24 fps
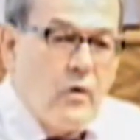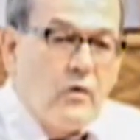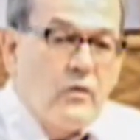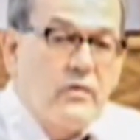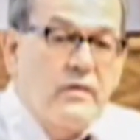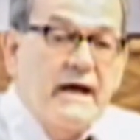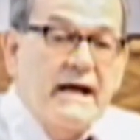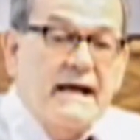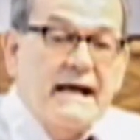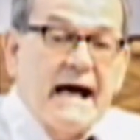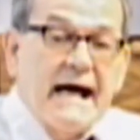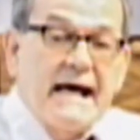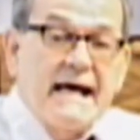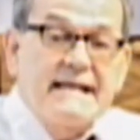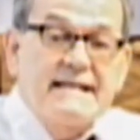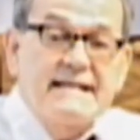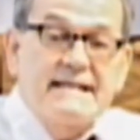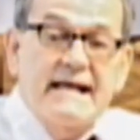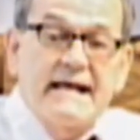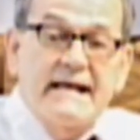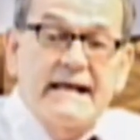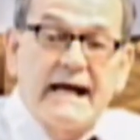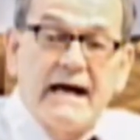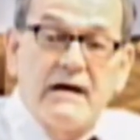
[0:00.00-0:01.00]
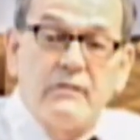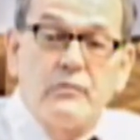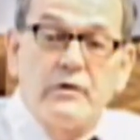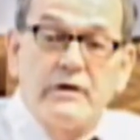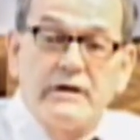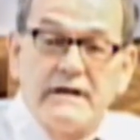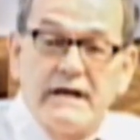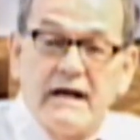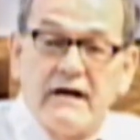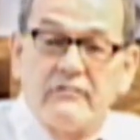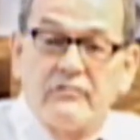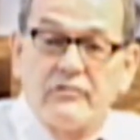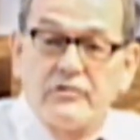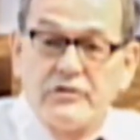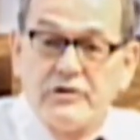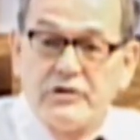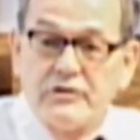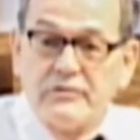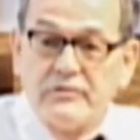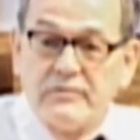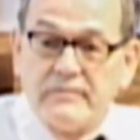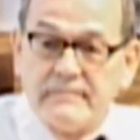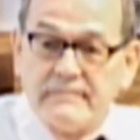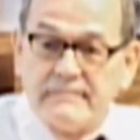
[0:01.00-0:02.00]
or that I said I would
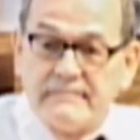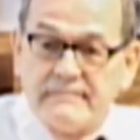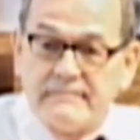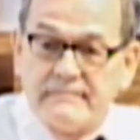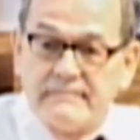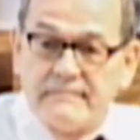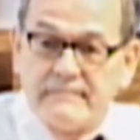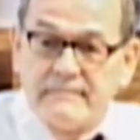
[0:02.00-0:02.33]
never do.